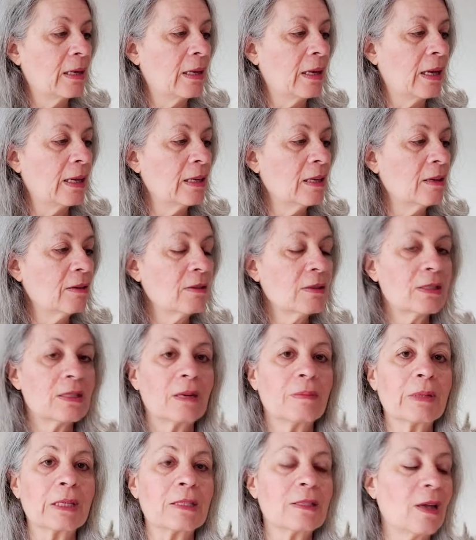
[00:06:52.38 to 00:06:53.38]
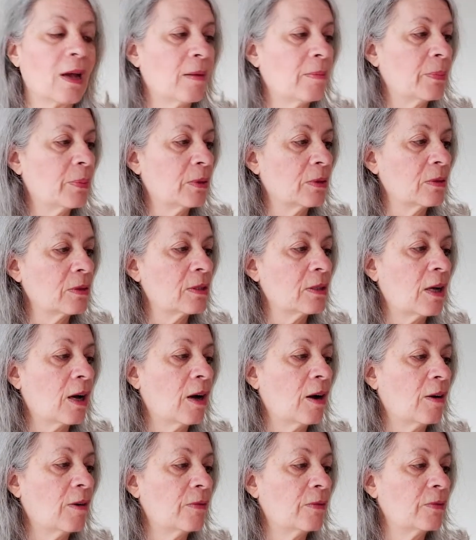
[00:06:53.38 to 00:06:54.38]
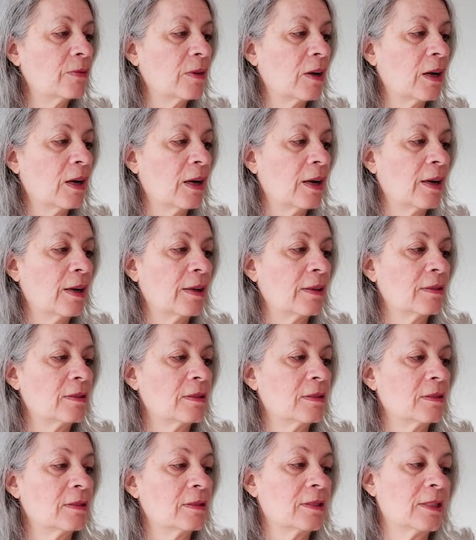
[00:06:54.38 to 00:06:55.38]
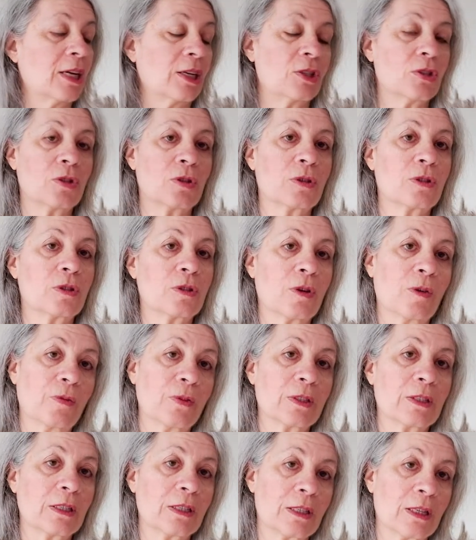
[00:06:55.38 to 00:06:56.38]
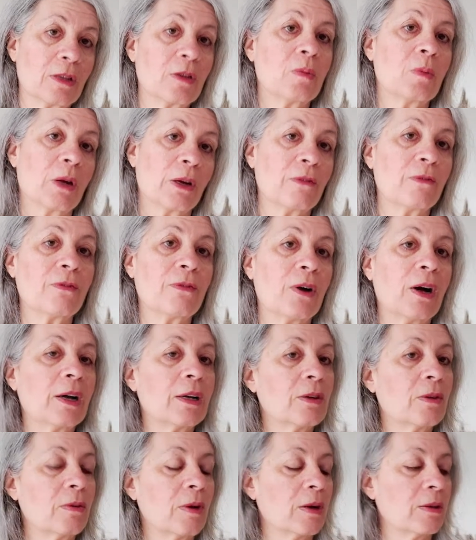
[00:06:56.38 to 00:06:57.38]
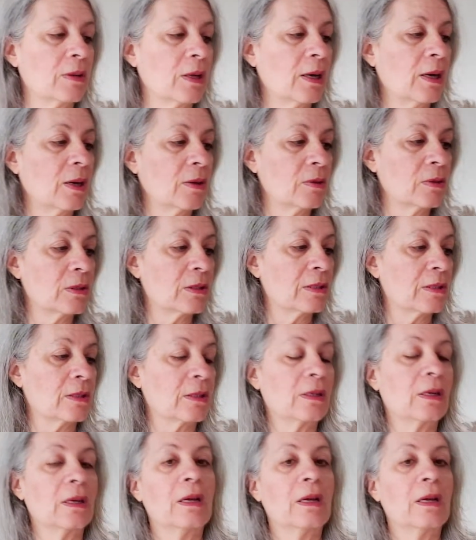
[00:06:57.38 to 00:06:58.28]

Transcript: And here are some examples of textured surfaces that you might find around the house.